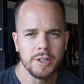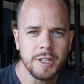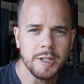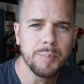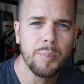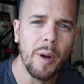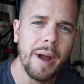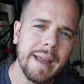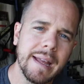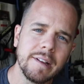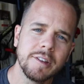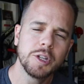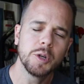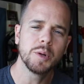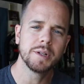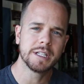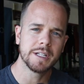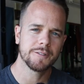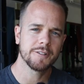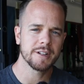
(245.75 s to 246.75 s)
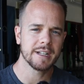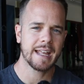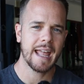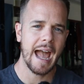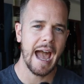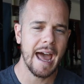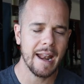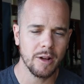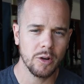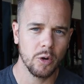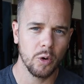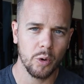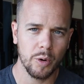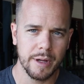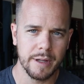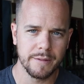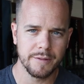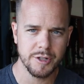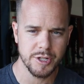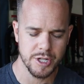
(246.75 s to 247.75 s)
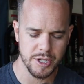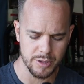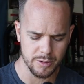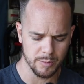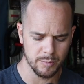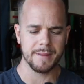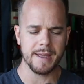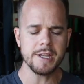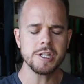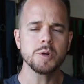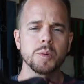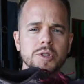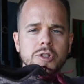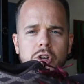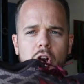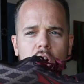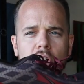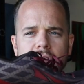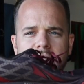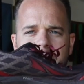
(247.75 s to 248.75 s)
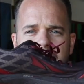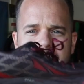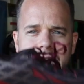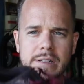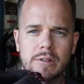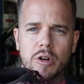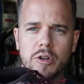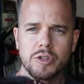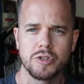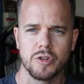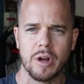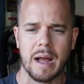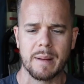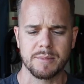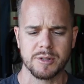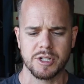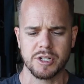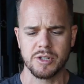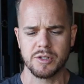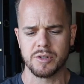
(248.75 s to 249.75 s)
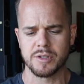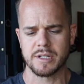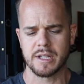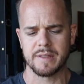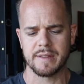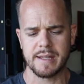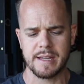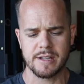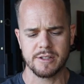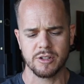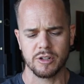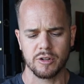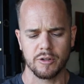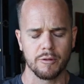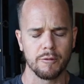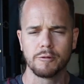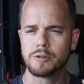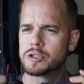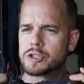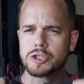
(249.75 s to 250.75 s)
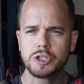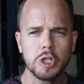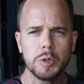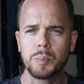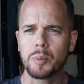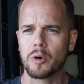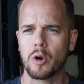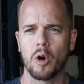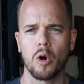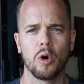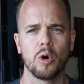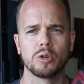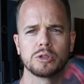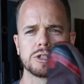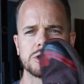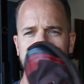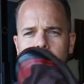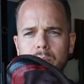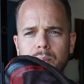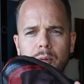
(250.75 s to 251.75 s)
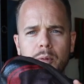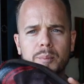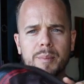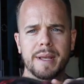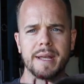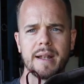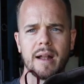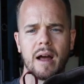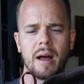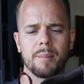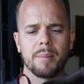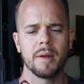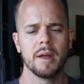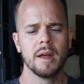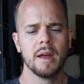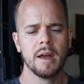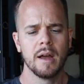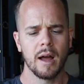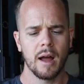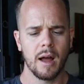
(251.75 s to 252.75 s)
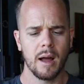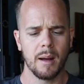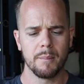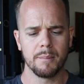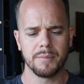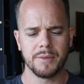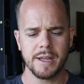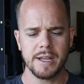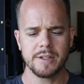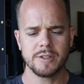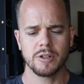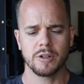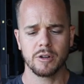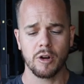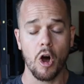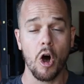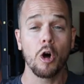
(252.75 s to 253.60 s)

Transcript: So let's break into a different category of shoe. These are what's called zero drop shoes, and these are super old, super beat up. Um, these are